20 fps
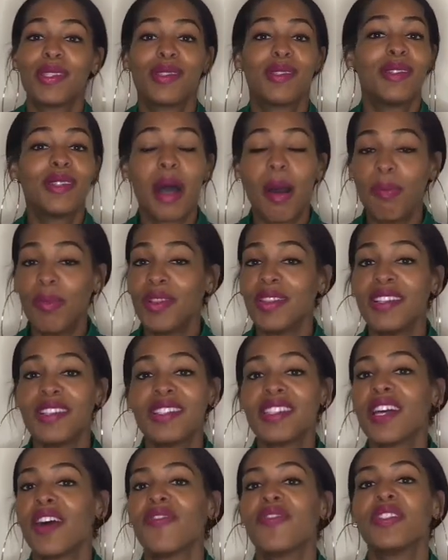dumping this
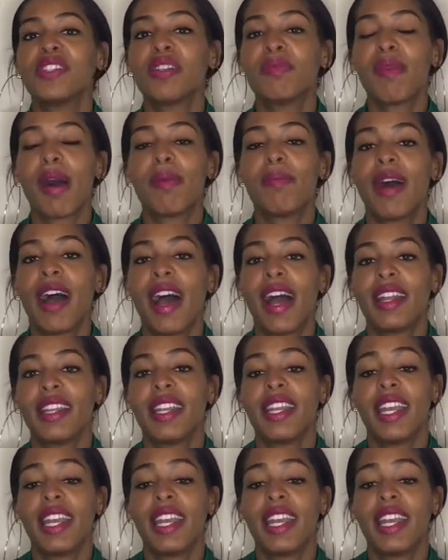stuff into my body,